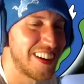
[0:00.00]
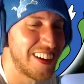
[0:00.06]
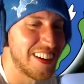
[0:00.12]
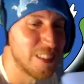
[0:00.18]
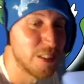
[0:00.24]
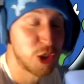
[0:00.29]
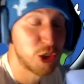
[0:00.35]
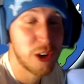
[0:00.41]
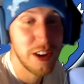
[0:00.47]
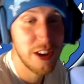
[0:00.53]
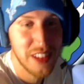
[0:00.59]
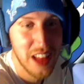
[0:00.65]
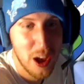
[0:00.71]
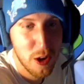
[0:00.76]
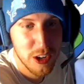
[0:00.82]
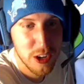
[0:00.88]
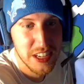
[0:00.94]
You know what? Trey
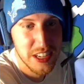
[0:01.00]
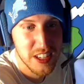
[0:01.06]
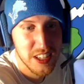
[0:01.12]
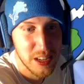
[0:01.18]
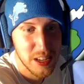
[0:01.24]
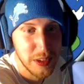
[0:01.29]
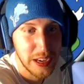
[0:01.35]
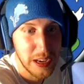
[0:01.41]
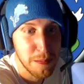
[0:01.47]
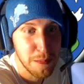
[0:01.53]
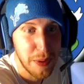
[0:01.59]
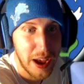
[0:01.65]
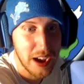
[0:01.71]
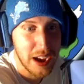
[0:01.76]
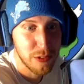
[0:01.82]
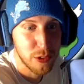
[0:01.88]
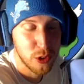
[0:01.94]
Flowers did something
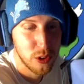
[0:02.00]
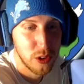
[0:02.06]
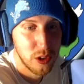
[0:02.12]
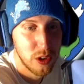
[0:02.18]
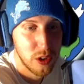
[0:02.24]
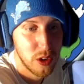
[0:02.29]
impactful.